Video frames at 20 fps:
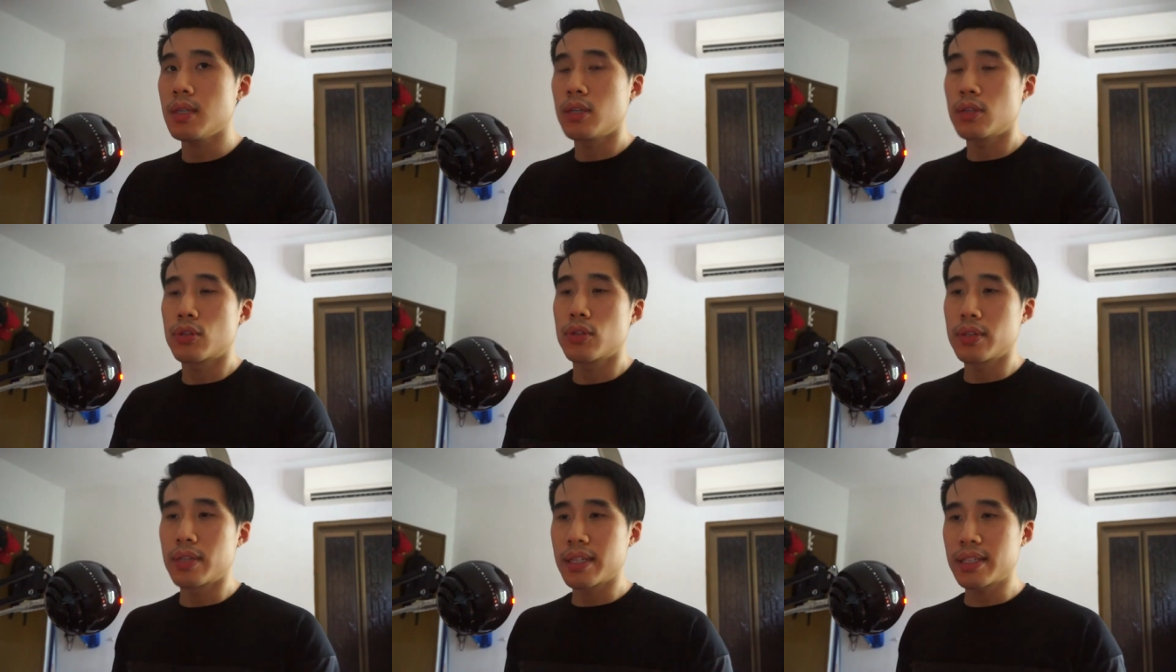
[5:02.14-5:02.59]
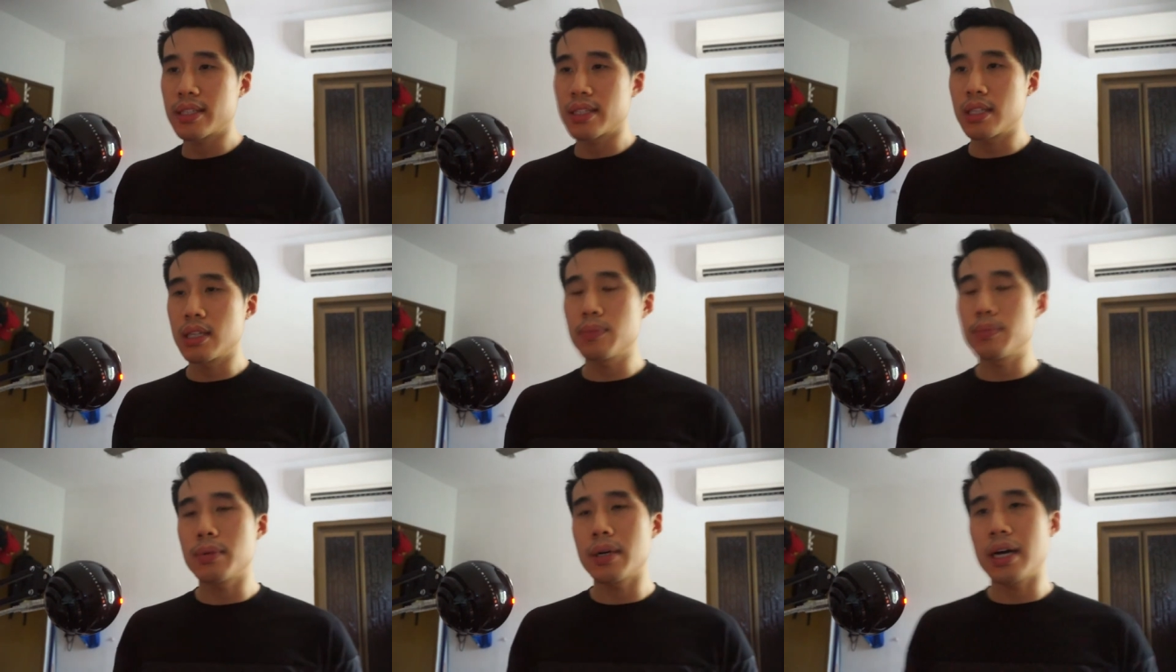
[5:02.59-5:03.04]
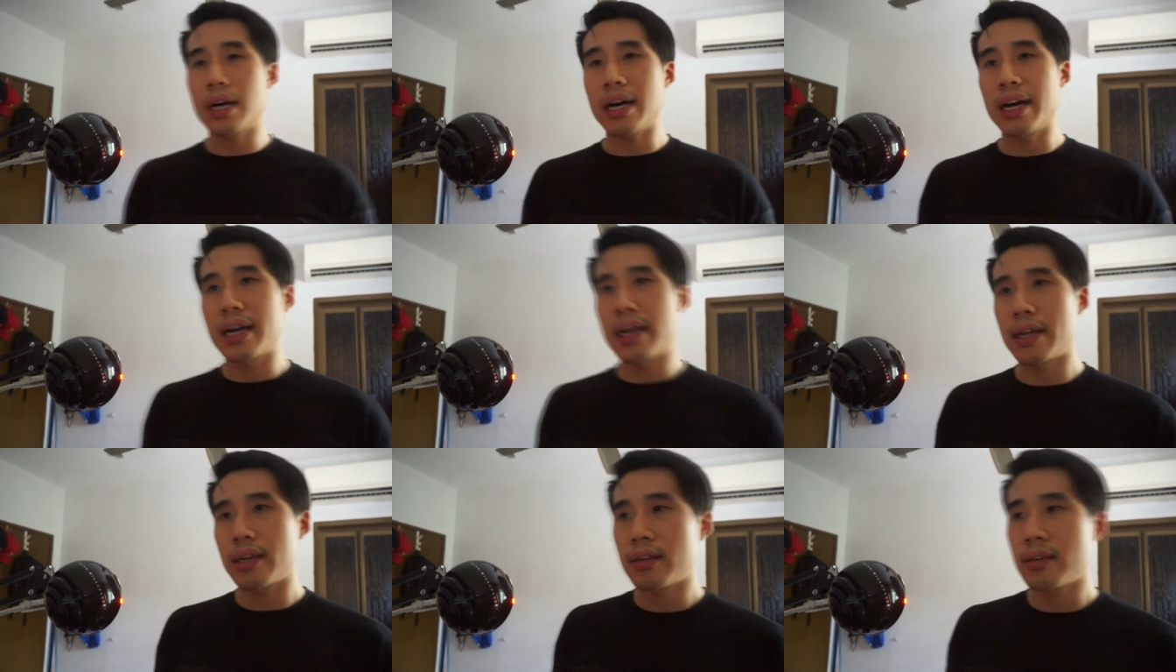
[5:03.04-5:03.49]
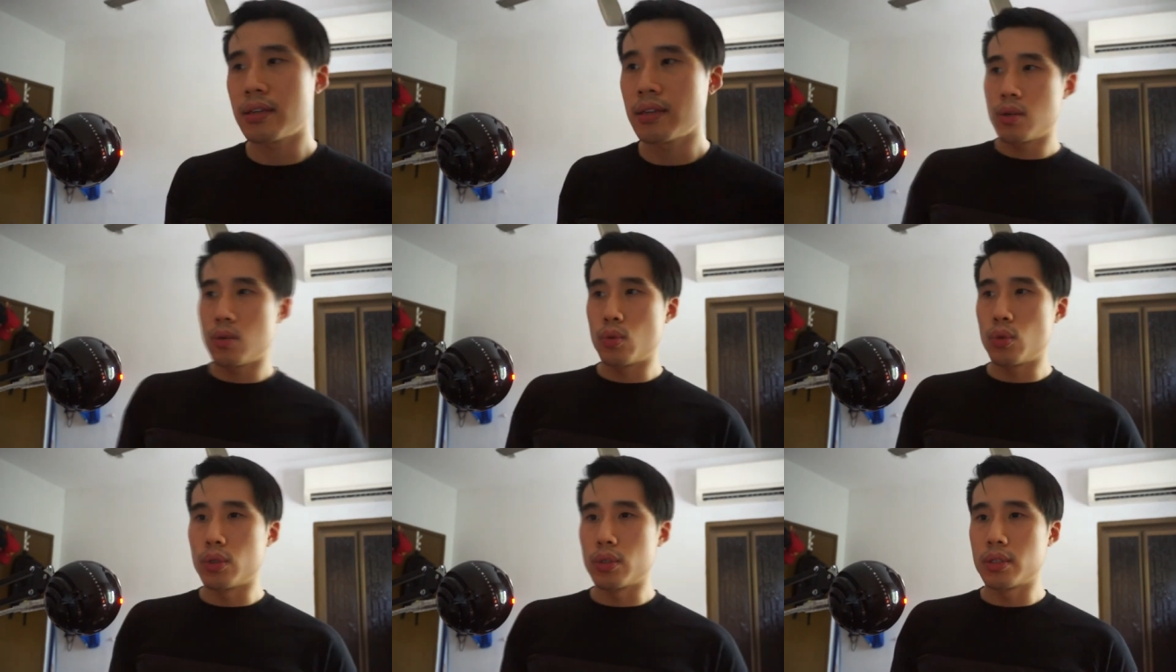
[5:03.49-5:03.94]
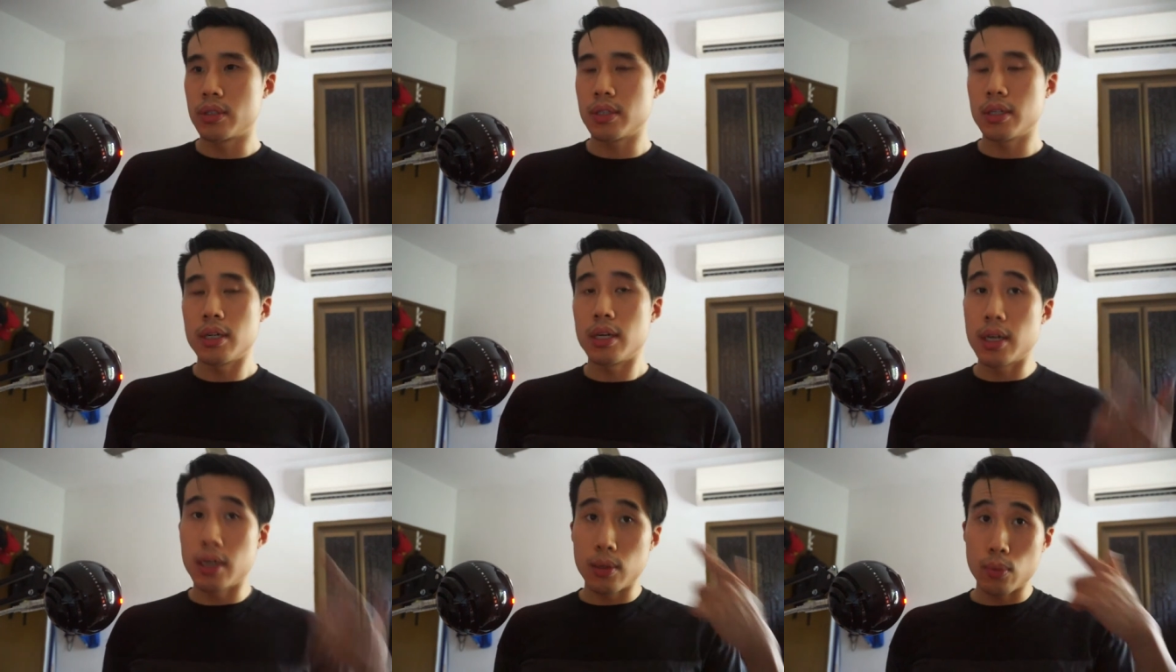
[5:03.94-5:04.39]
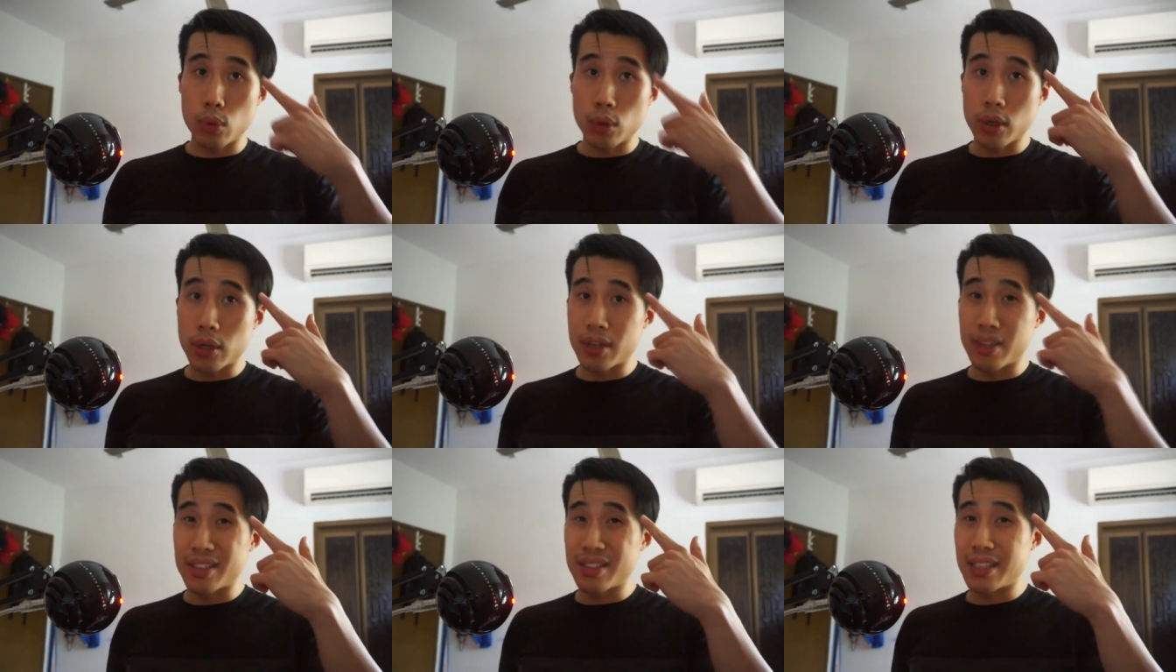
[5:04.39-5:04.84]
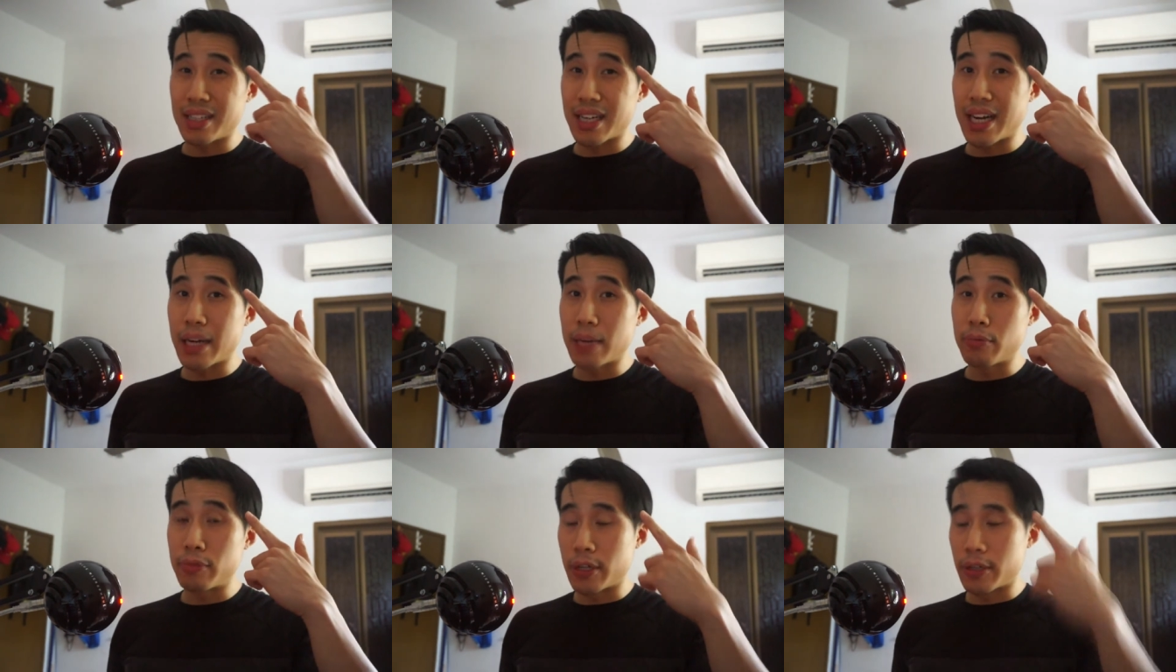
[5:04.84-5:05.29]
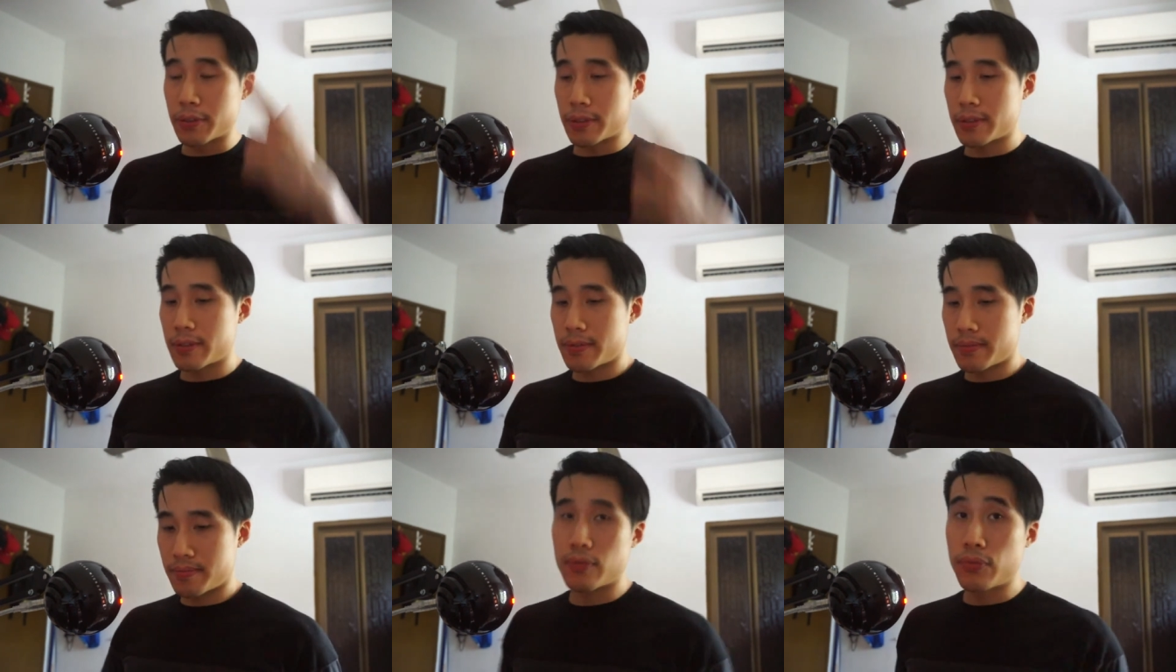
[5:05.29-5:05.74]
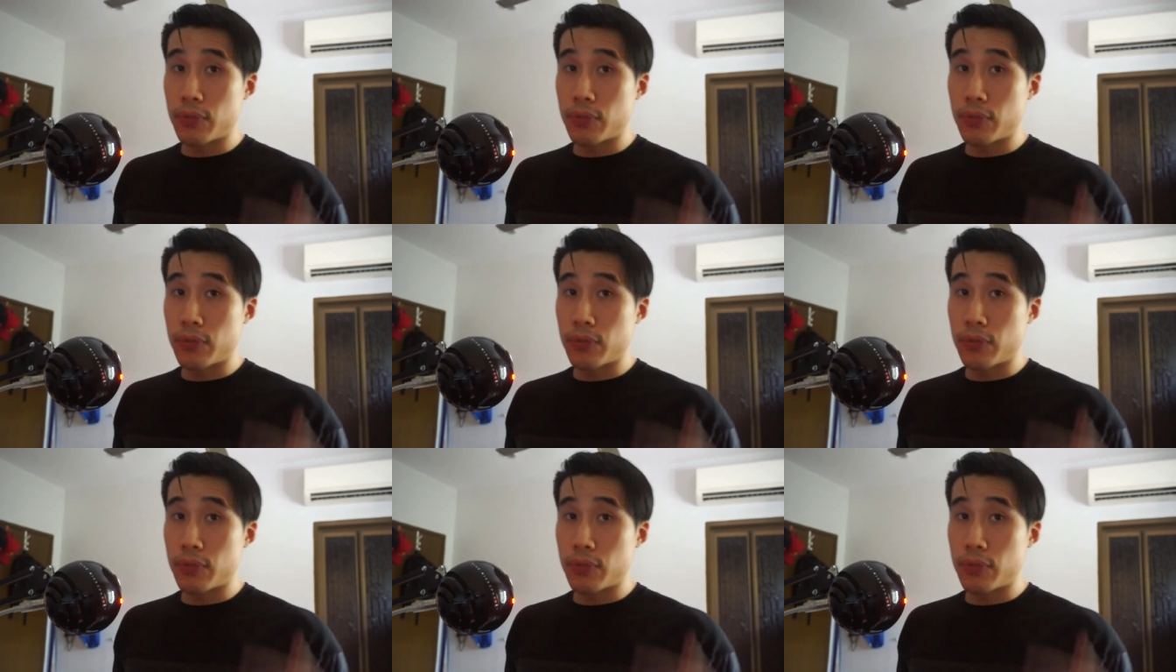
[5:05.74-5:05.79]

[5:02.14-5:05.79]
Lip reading: So the next step, I would work on the eyebrows.